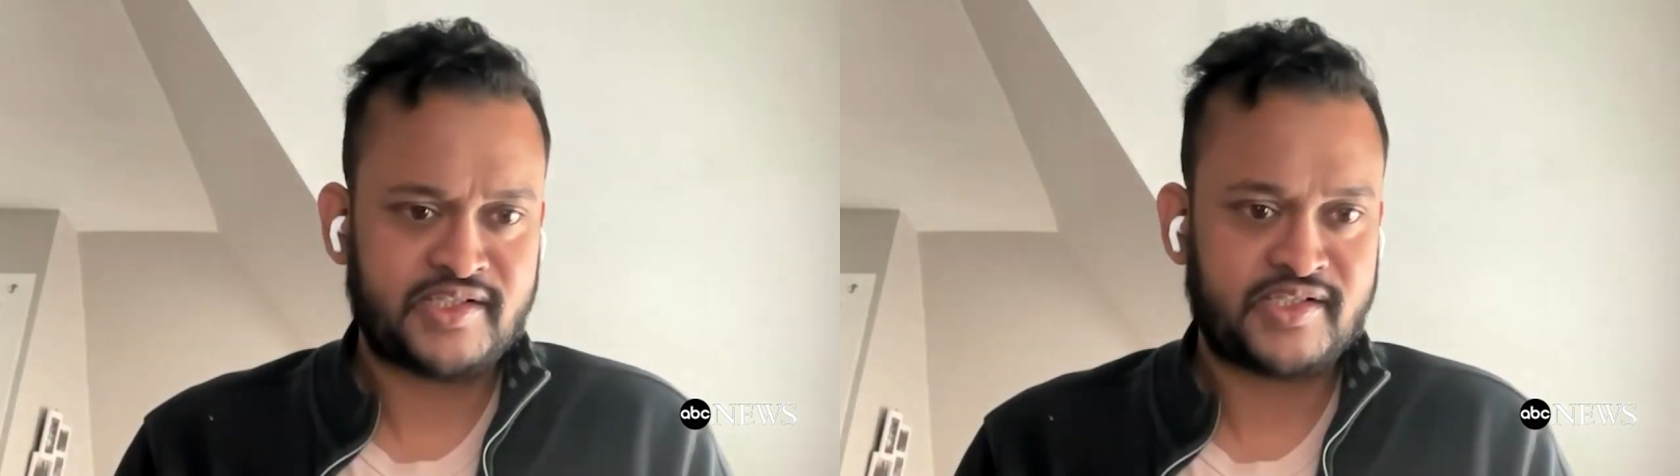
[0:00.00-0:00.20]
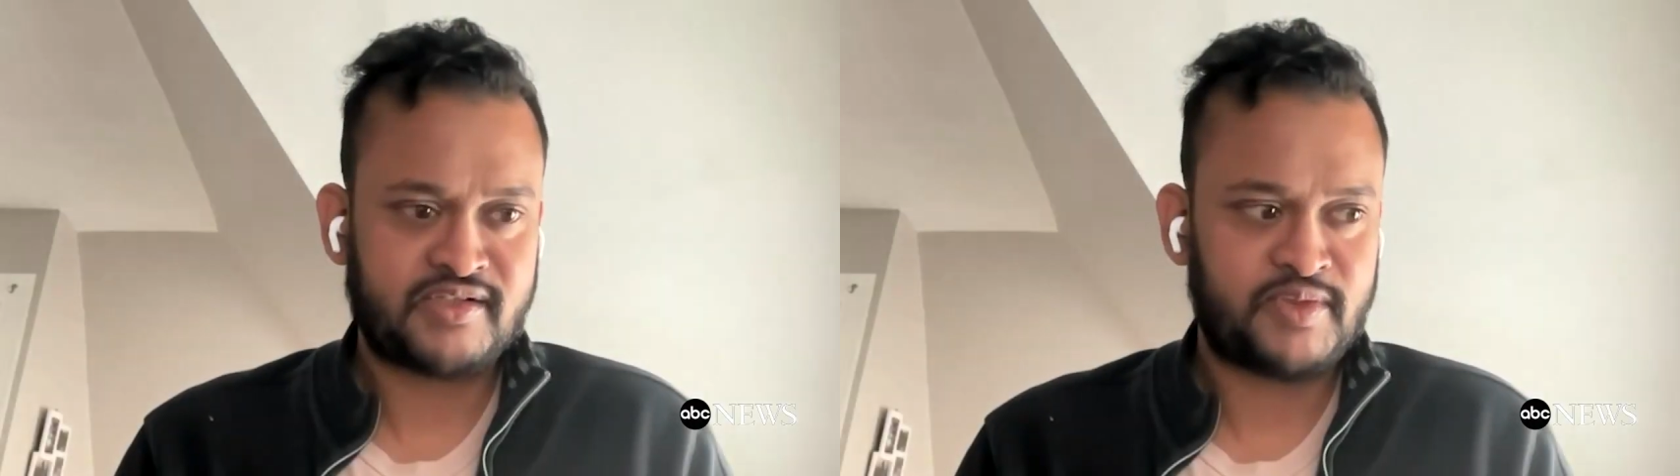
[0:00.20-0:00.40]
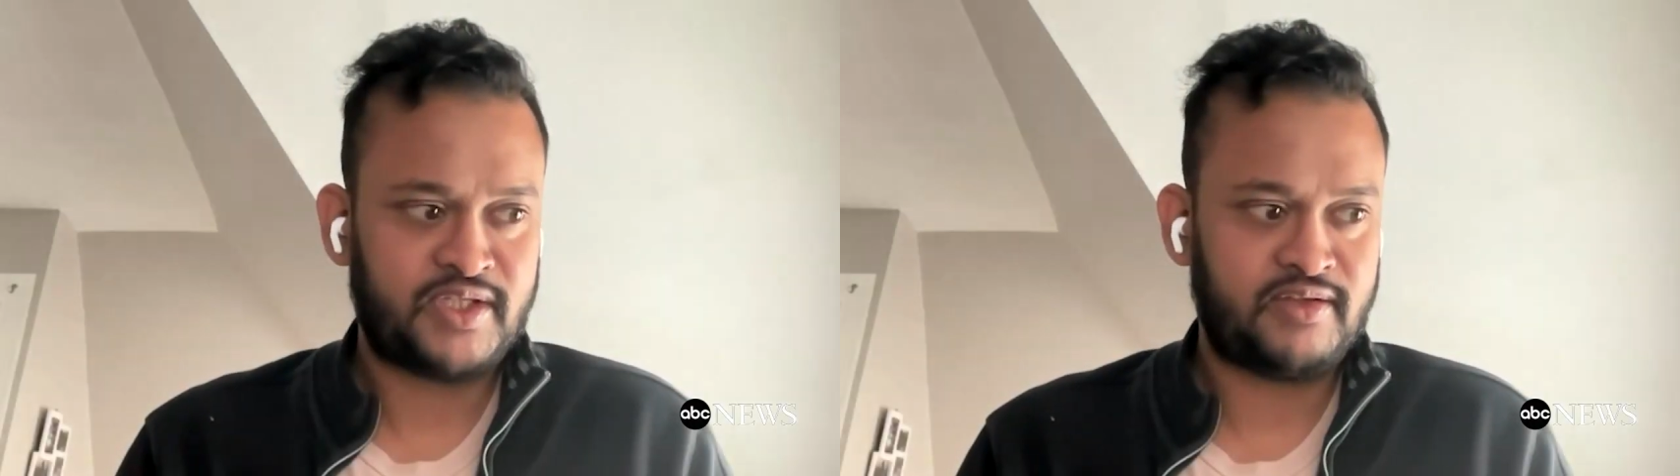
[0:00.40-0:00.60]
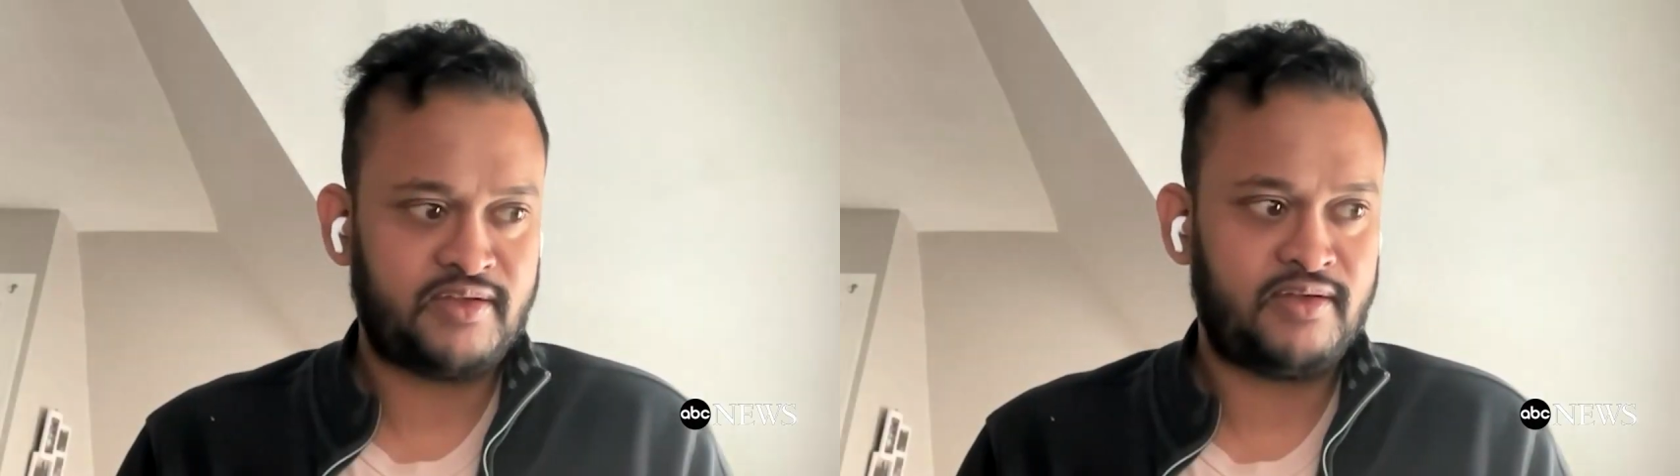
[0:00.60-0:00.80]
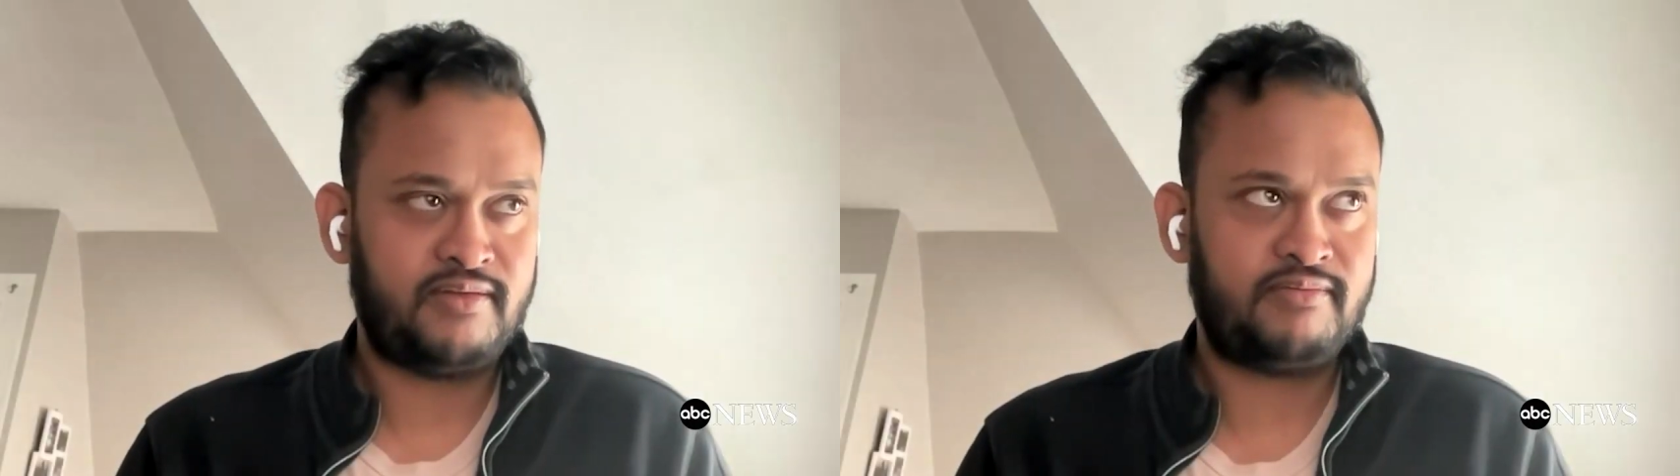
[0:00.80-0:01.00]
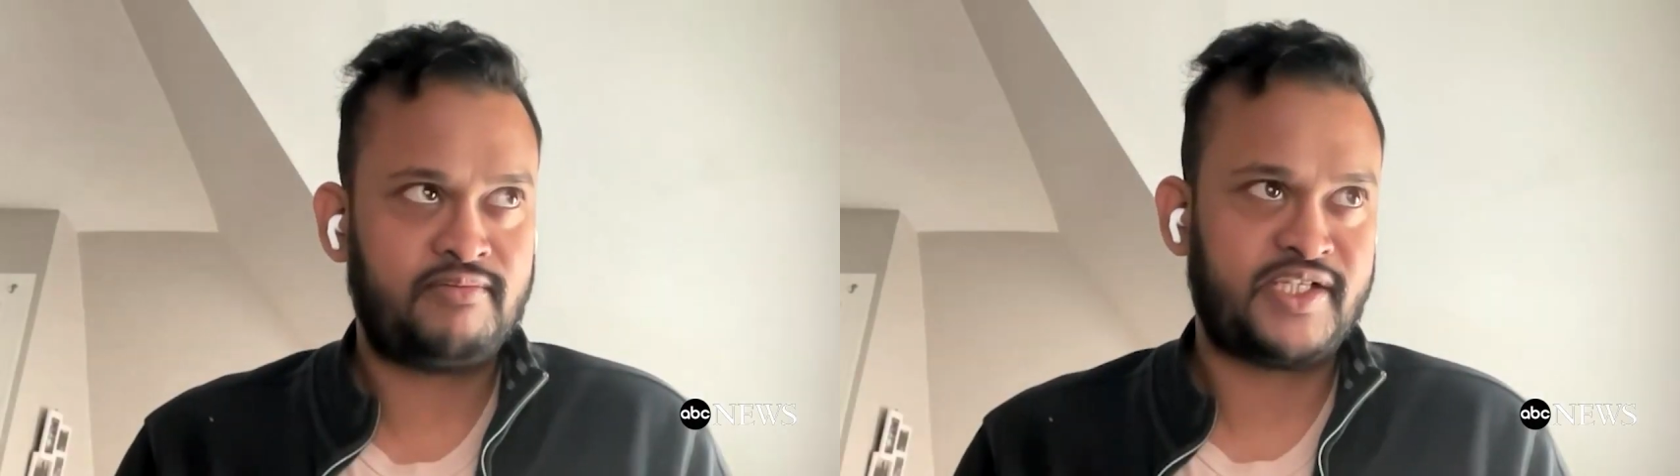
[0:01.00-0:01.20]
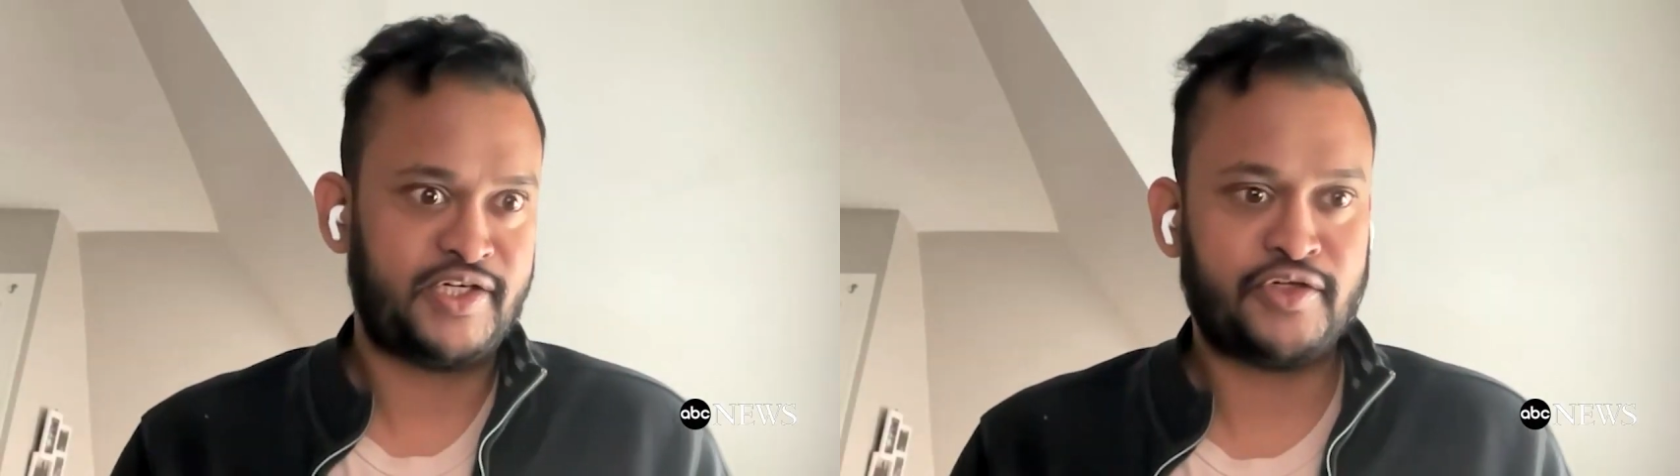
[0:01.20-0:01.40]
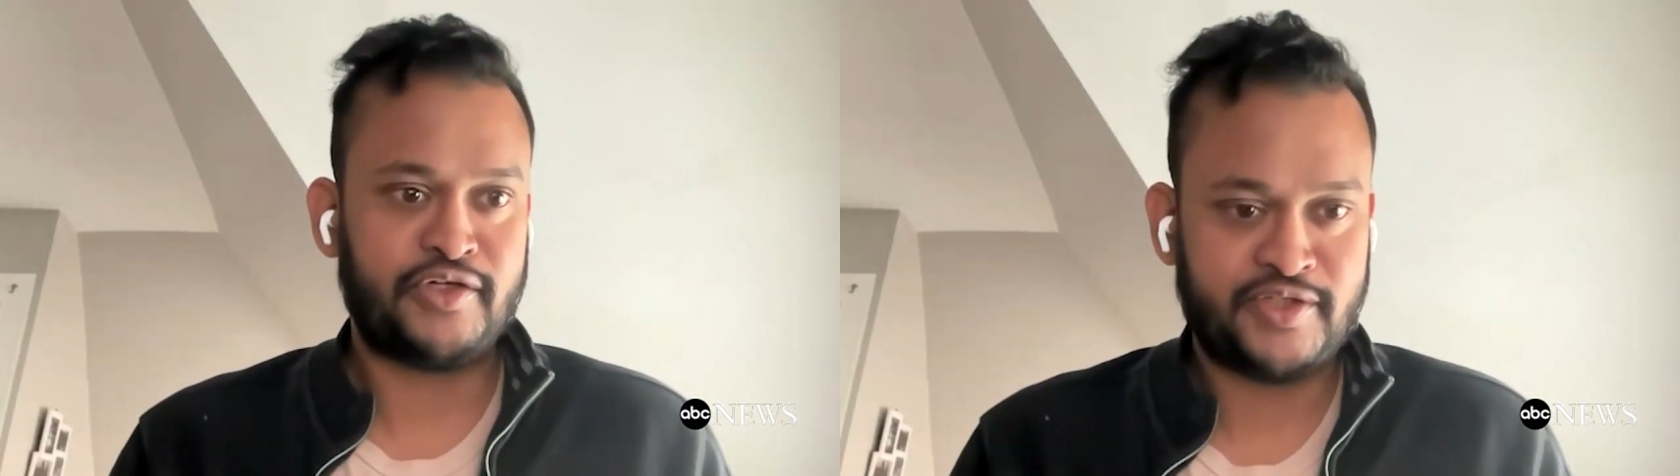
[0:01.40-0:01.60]
consensus among
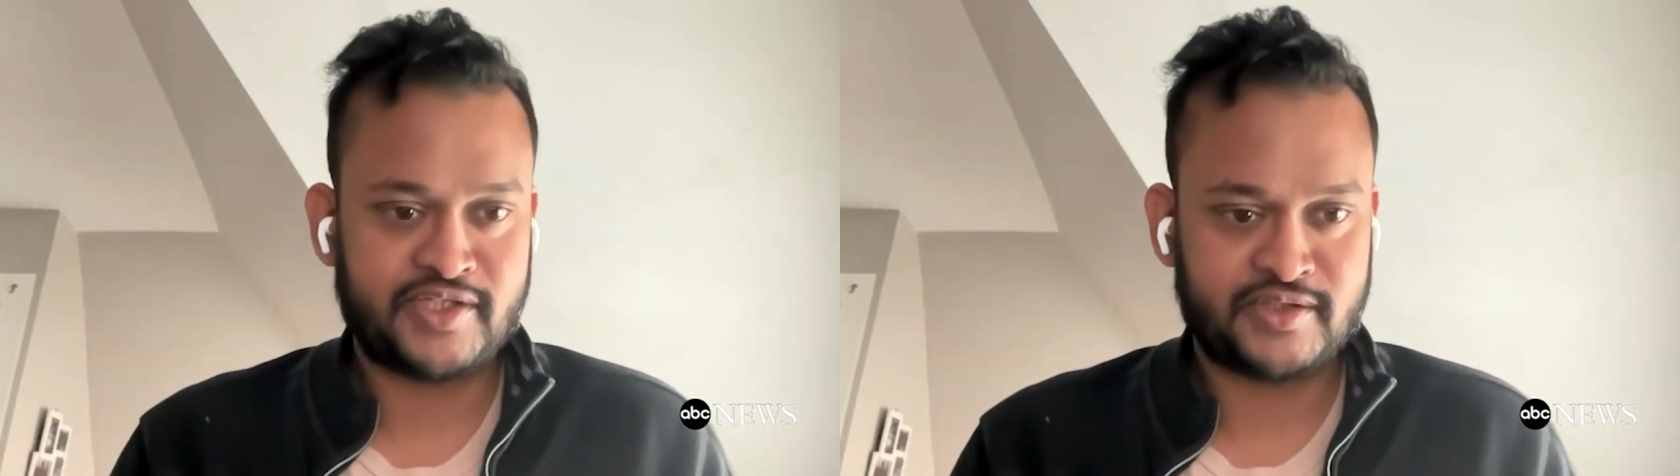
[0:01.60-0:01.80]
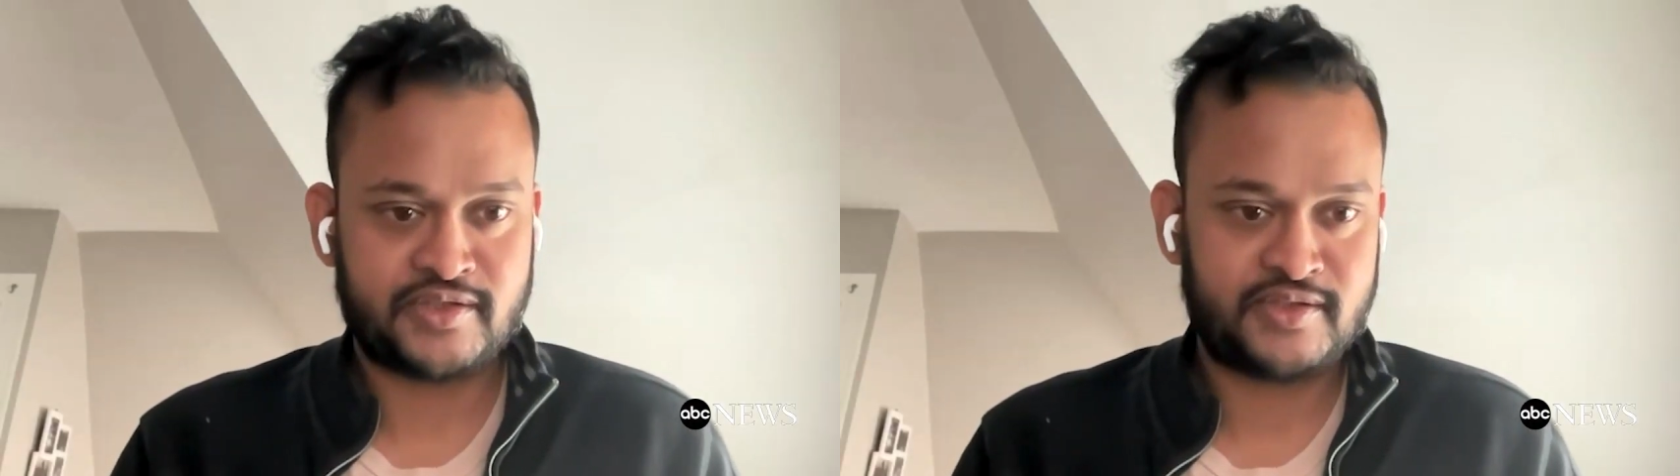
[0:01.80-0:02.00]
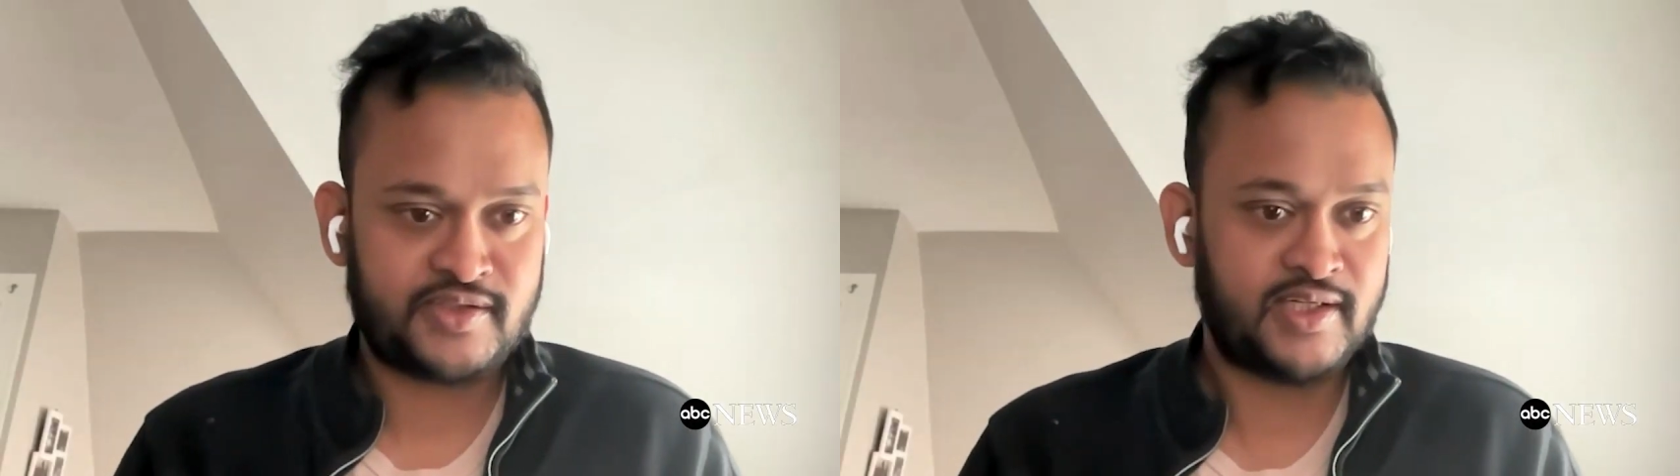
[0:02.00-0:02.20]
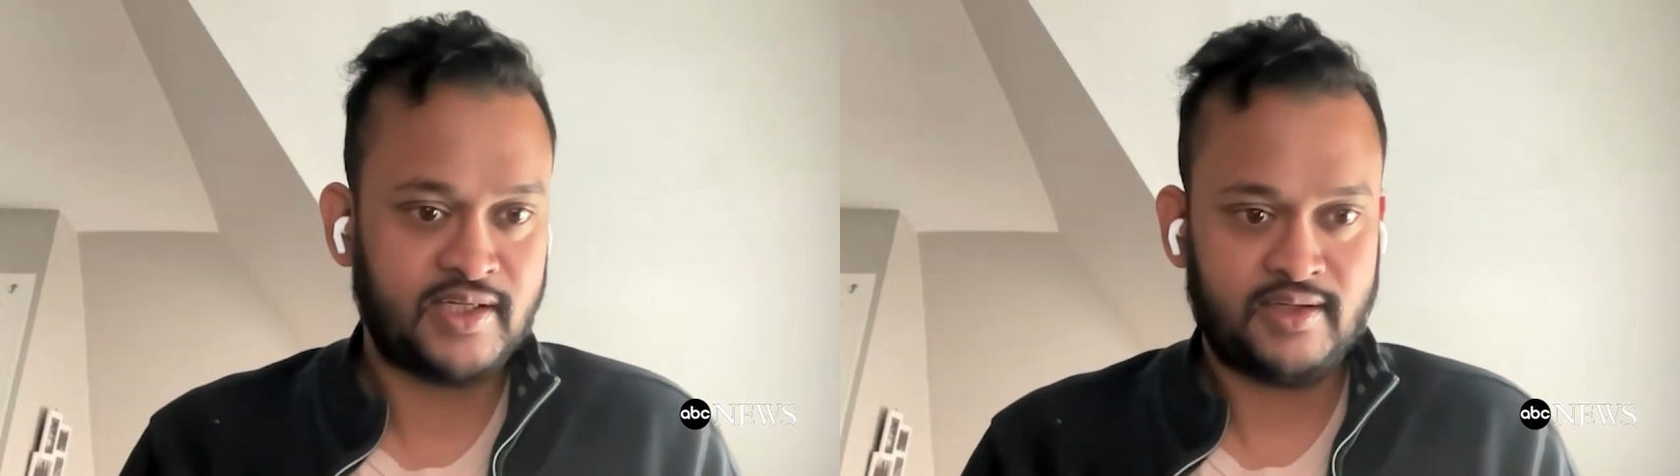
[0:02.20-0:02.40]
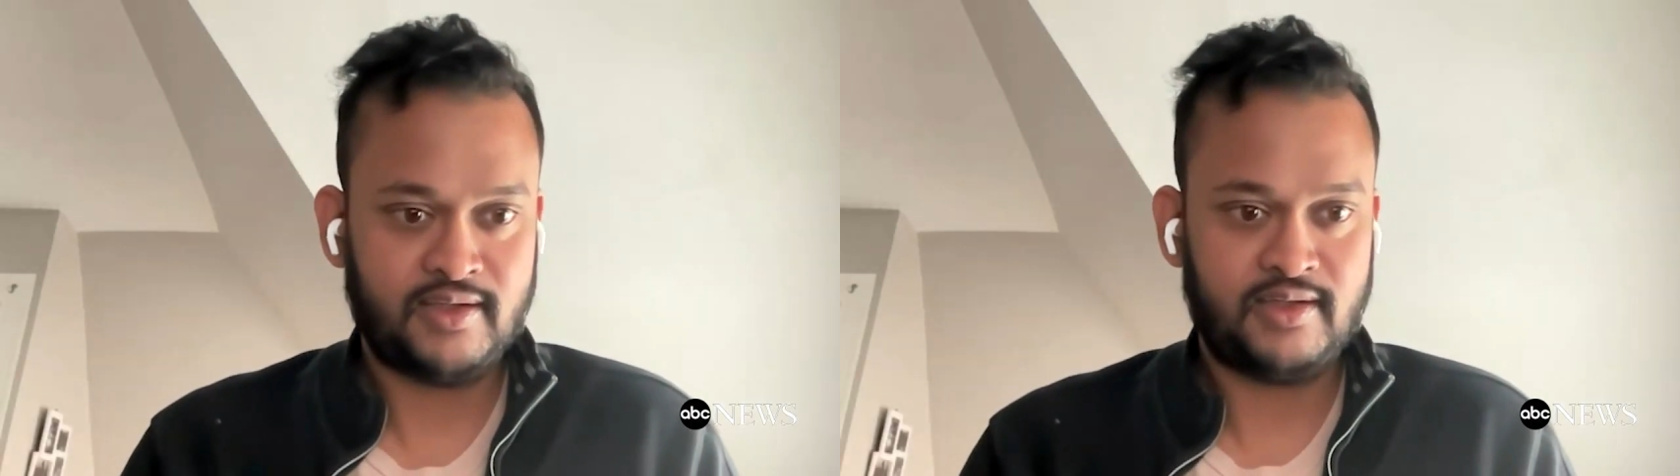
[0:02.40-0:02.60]
security researchers